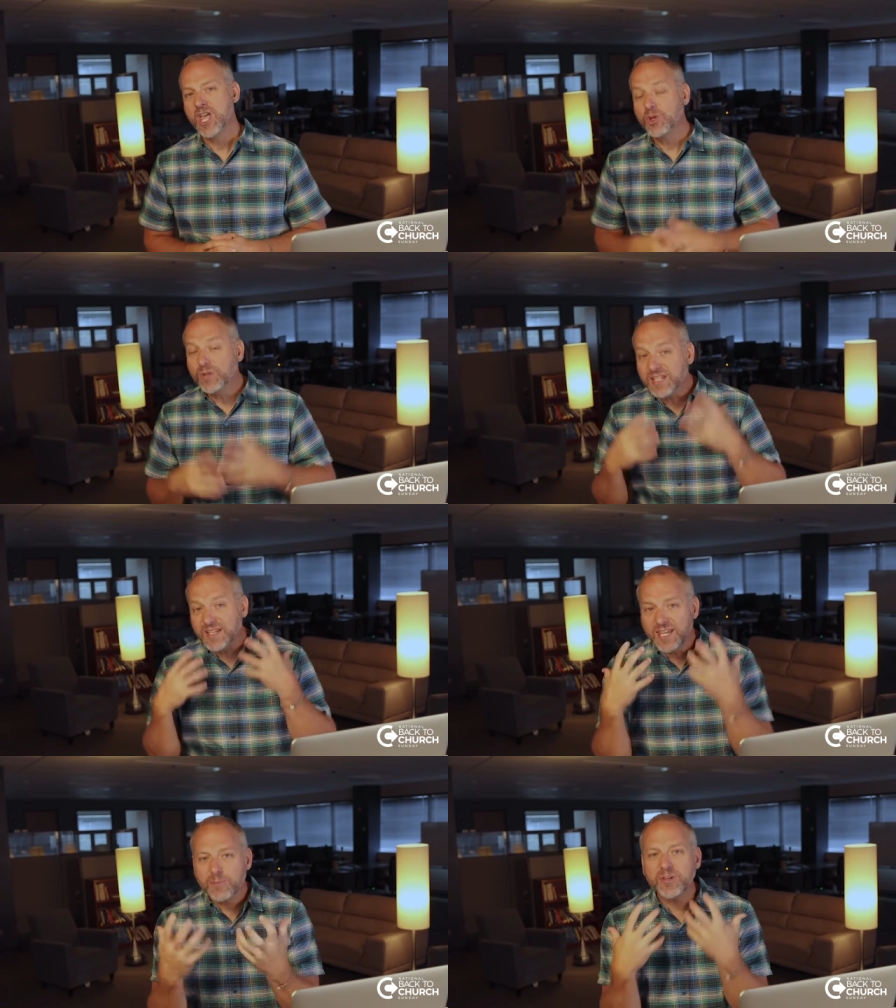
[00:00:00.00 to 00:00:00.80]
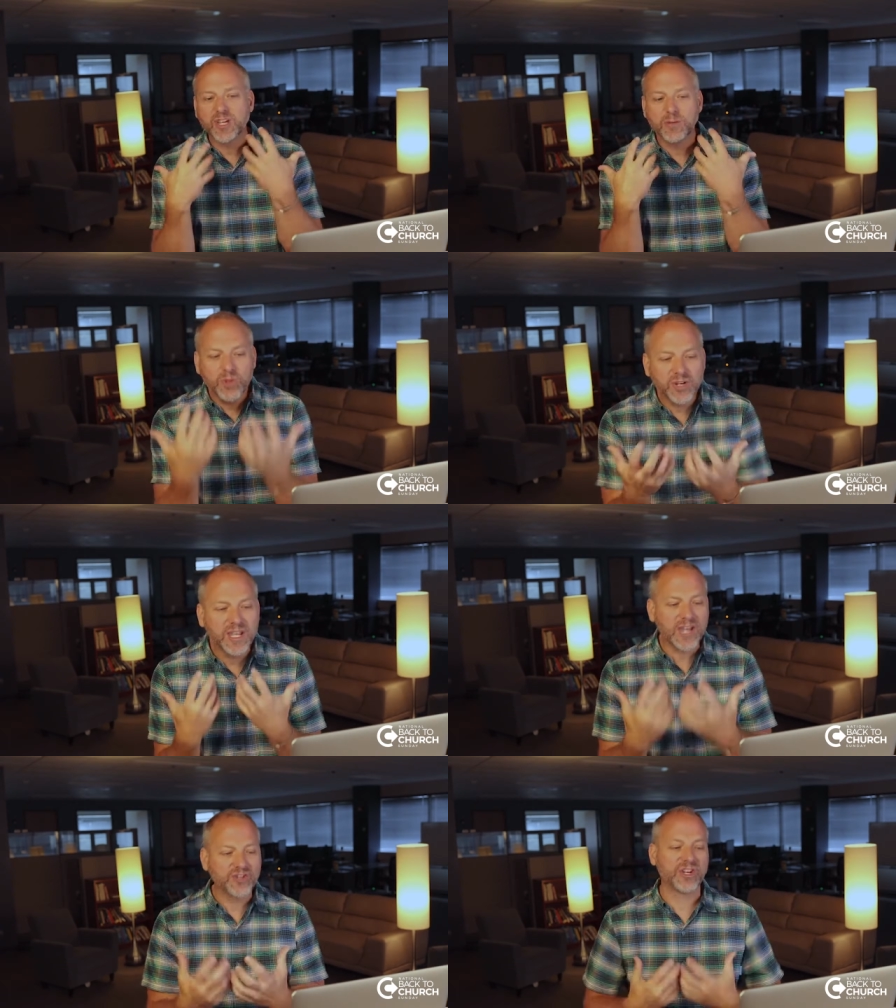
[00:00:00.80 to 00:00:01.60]
You want to keep
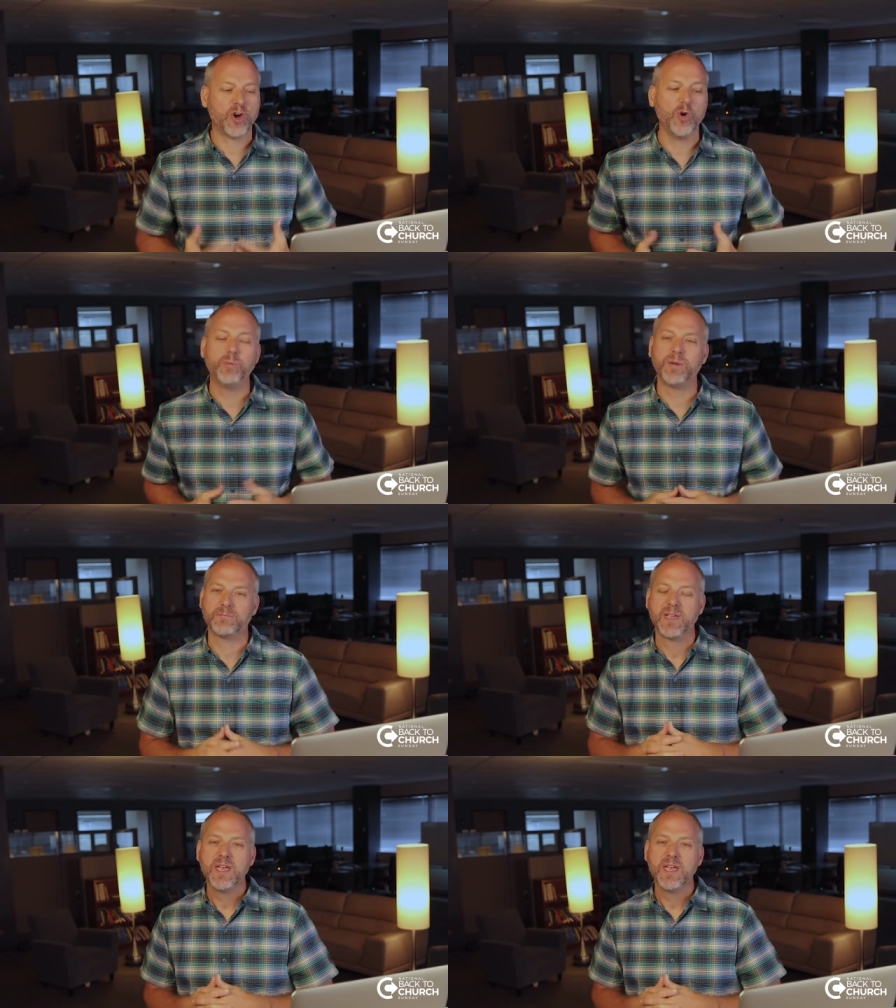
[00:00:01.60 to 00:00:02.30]
communication open